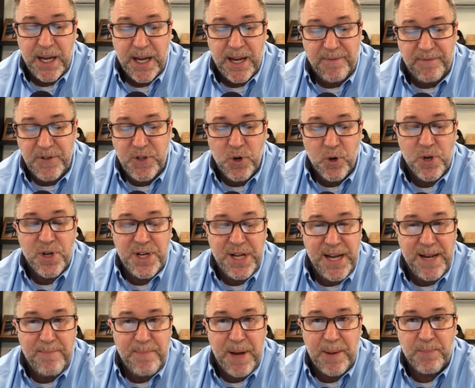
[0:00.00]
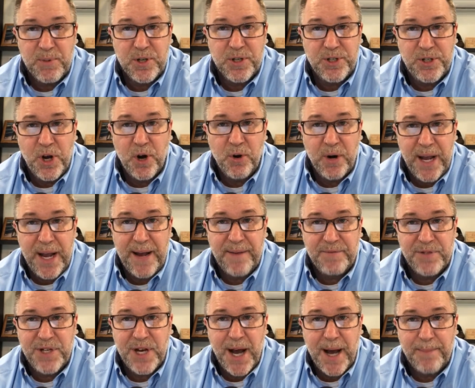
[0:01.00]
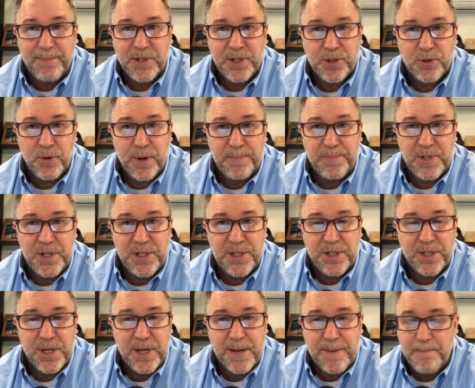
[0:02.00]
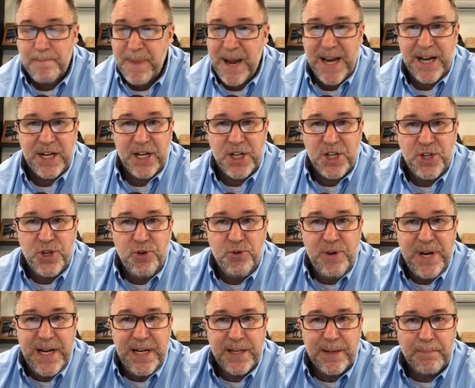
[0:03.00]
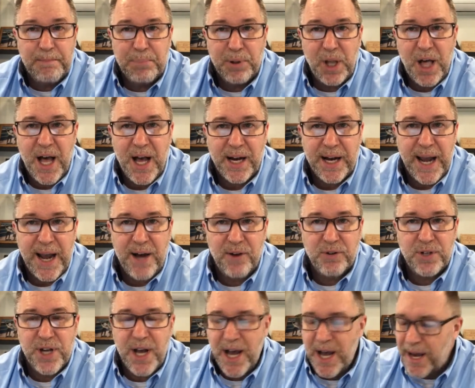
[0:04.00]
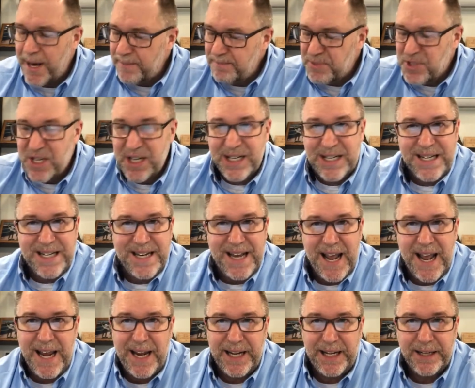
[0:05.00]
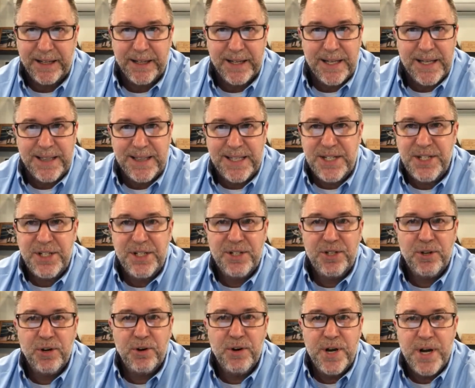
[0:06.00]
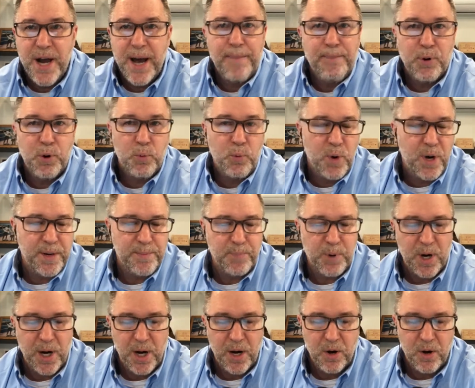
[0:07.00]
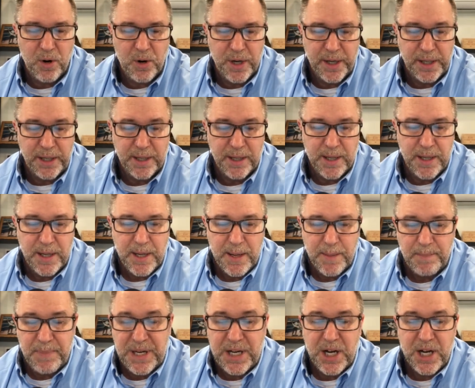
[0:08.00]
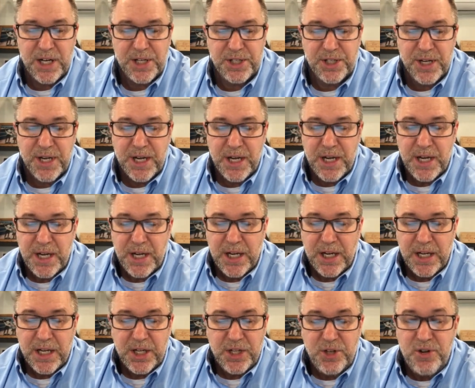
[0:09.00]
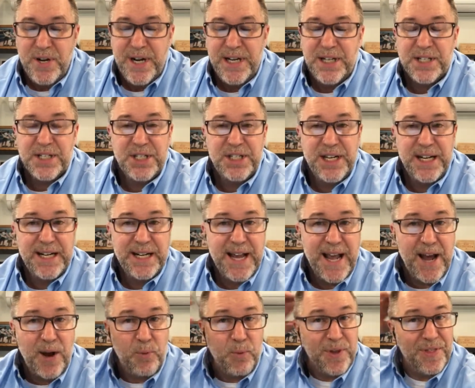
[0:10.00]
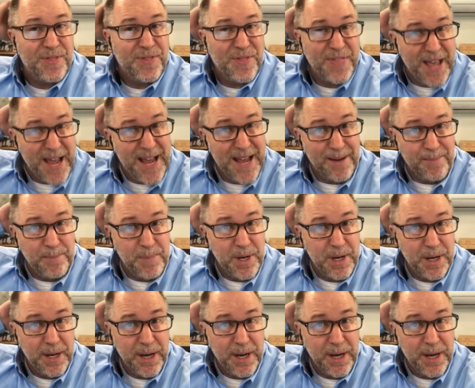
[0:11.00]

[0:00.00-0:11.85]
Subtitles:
If your team members don't have job descriptions, man, you need to block out time today. This is your number one priority. because you need to sit down with them